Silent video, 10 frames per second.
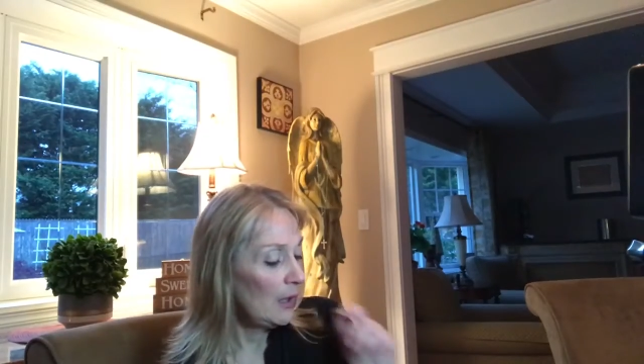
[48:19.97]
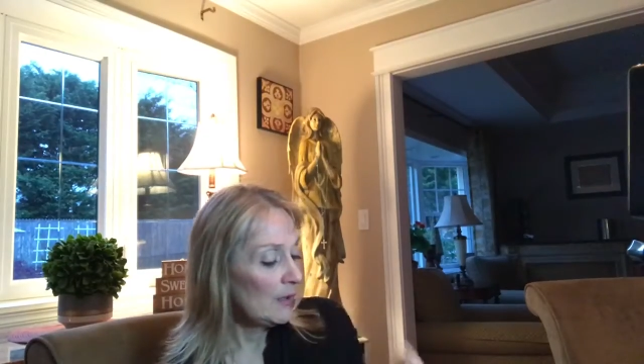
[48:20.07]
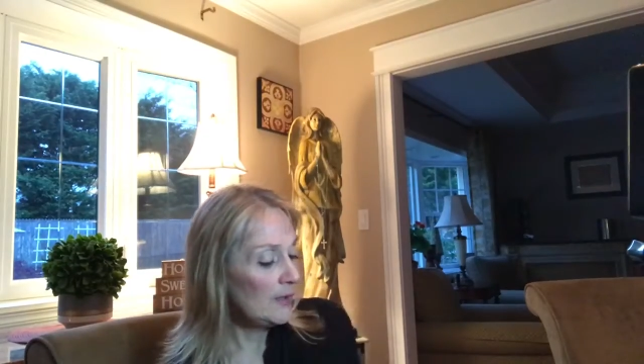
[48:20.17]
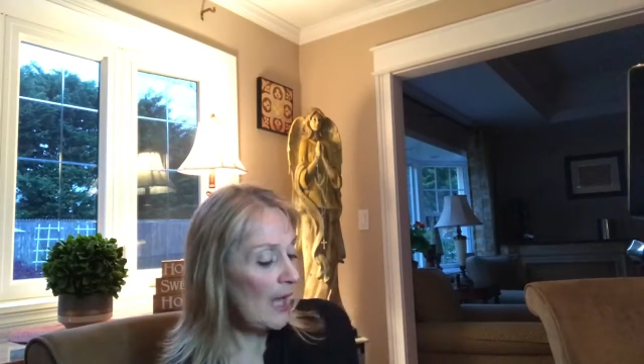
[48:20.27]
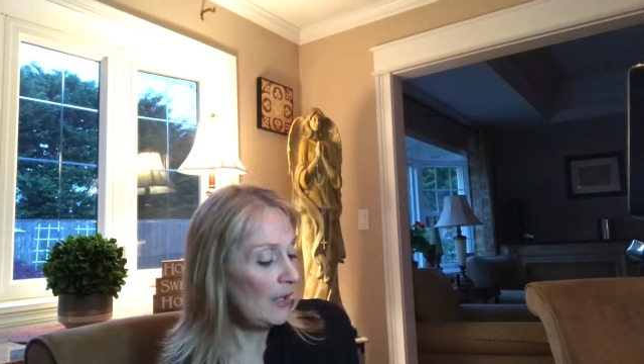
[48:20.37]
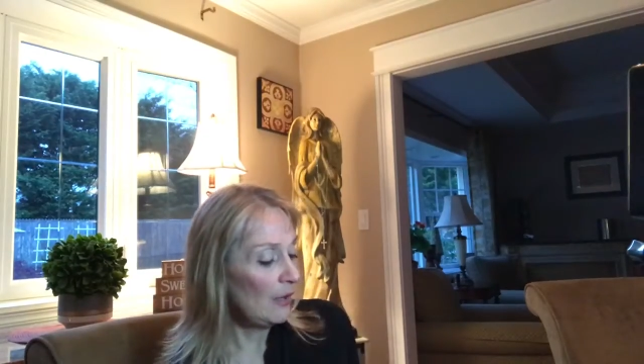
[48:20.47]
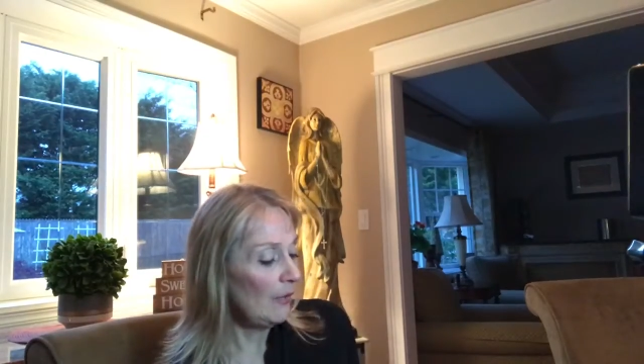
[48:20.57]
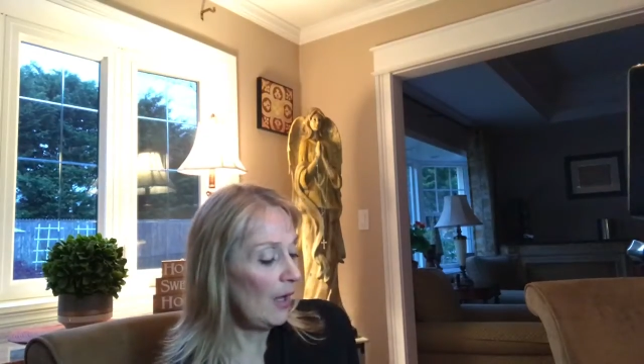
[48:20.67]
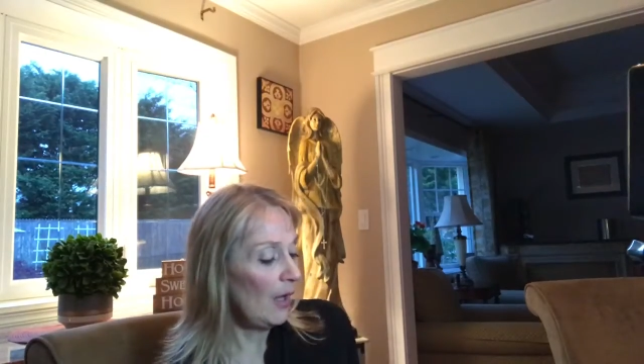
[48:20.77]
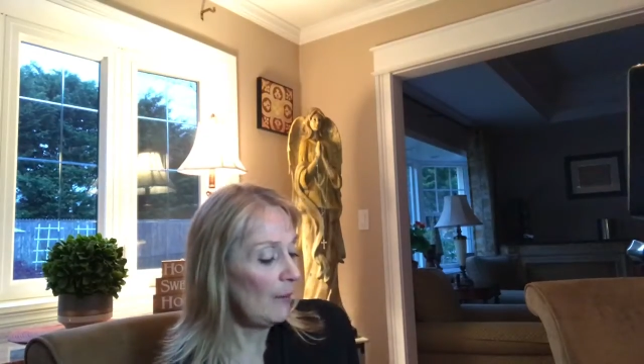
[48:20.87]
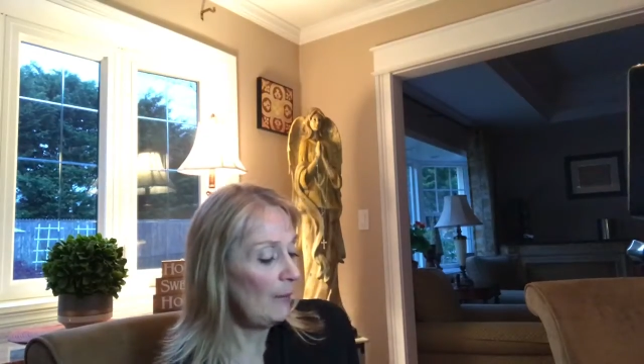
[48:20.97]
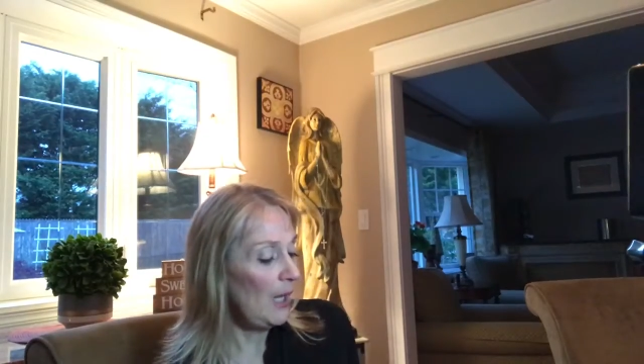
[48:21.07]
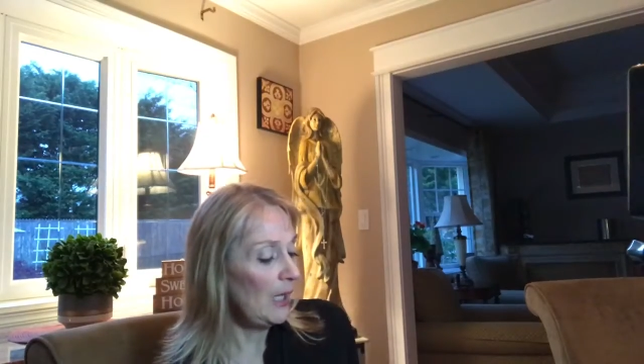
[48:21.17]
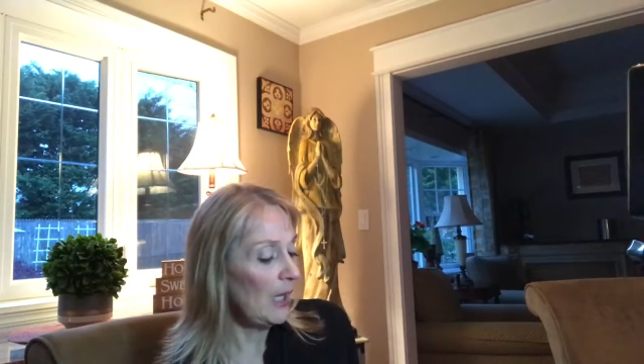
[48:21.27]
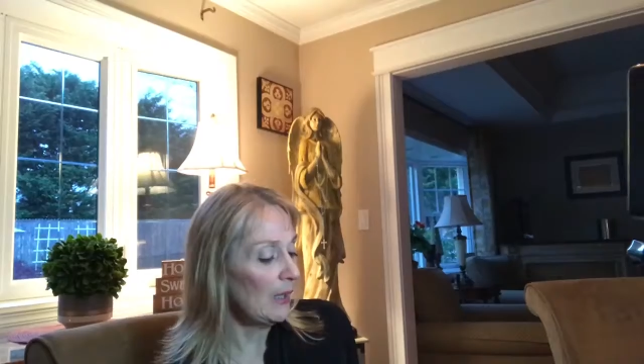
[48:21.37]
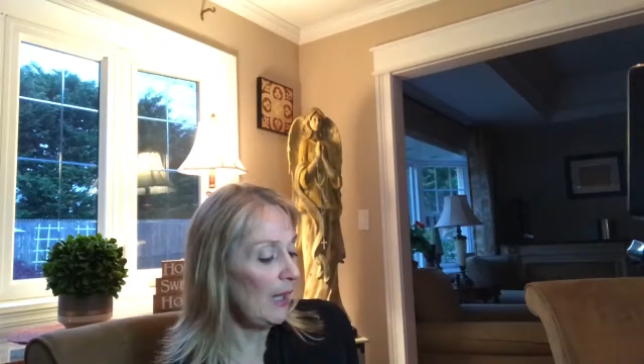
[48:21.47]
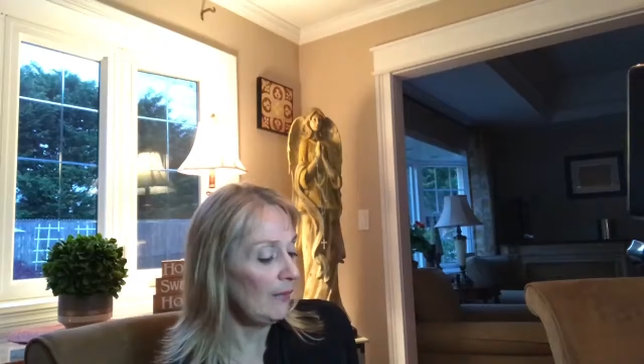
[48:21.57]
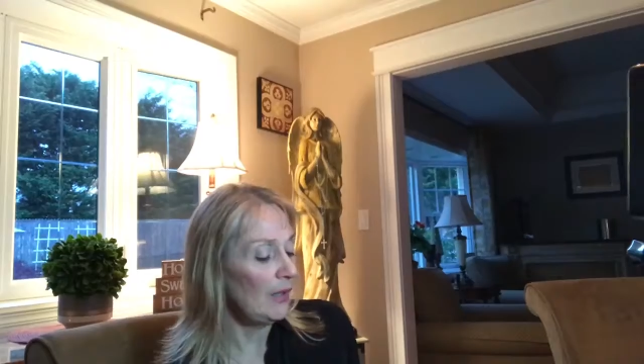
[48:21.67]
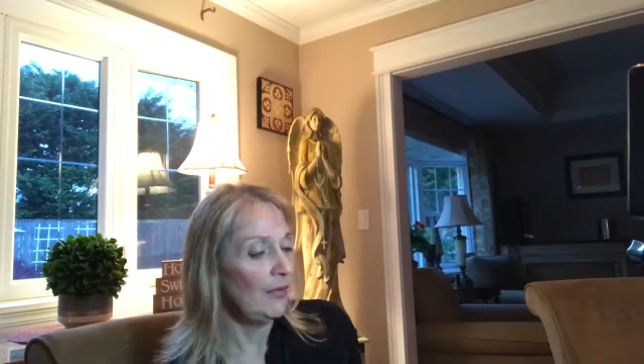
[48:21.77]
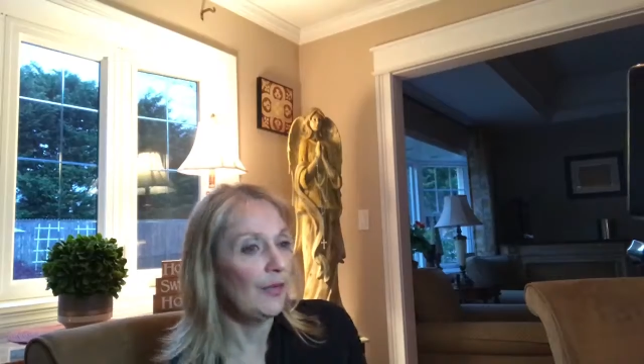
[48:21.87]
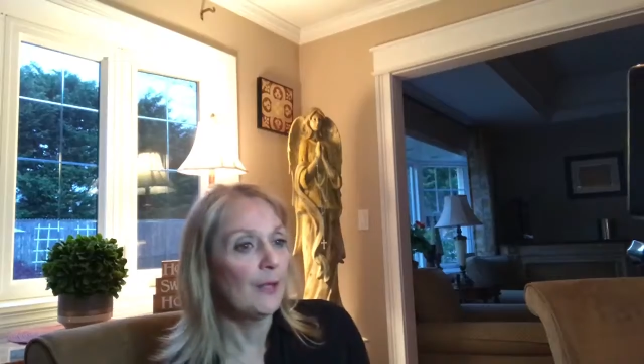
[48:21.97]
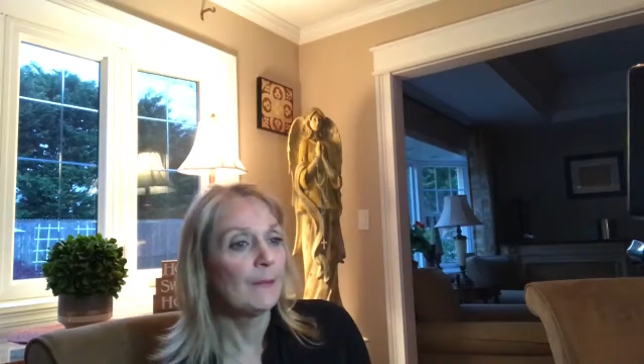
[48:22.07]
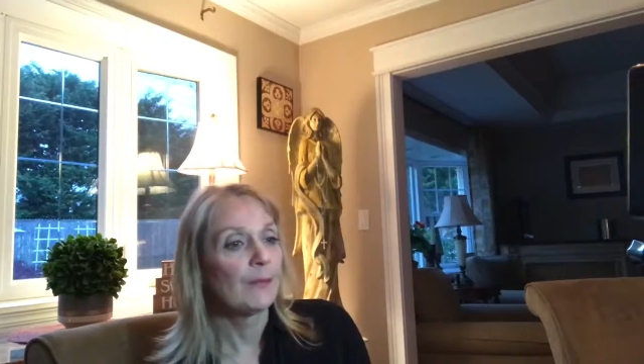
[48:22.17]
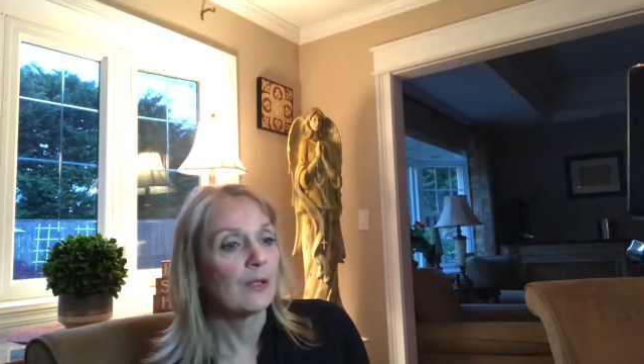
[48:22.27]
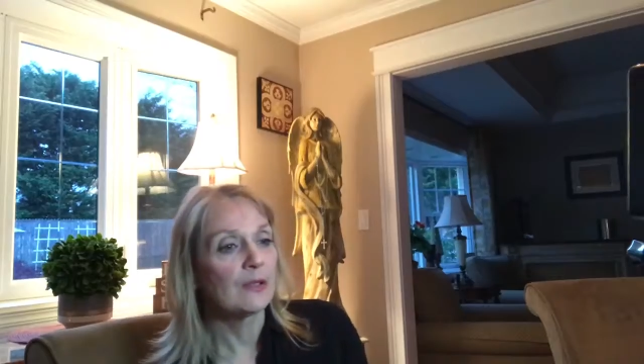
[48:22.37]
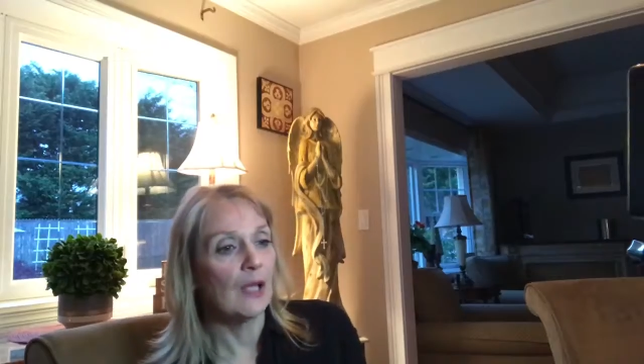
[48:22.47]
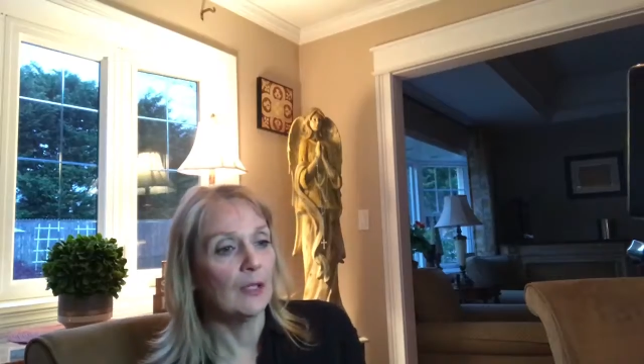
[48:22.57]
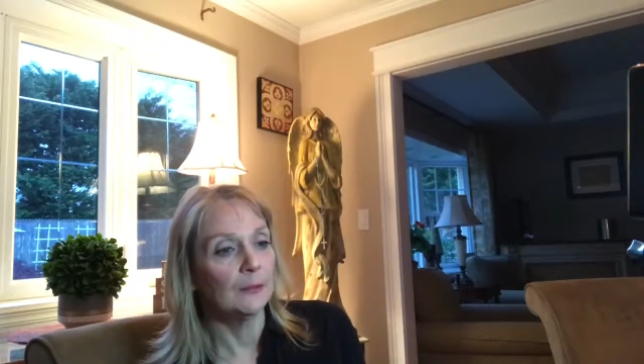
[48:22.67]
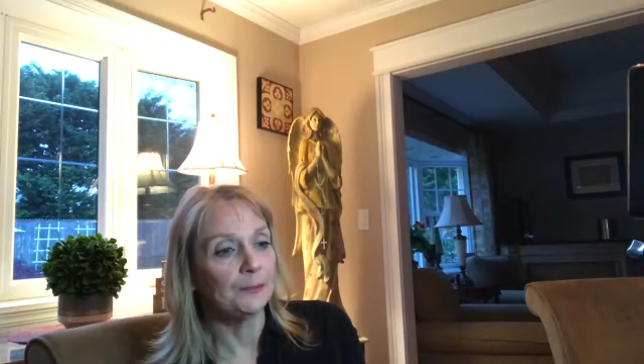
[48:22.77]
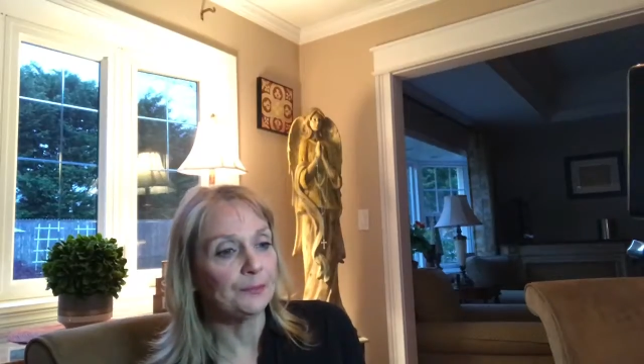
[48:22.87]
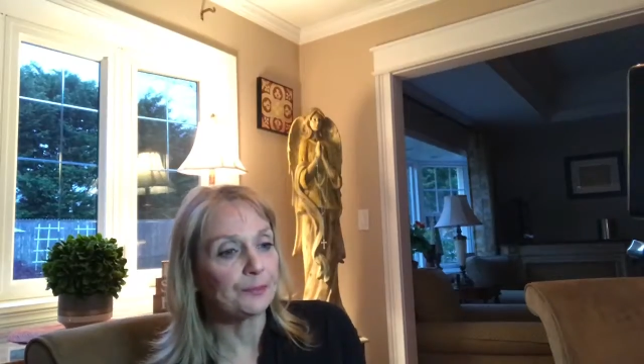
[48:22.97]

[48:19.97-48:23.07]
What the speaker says: Saturn, May 11th. So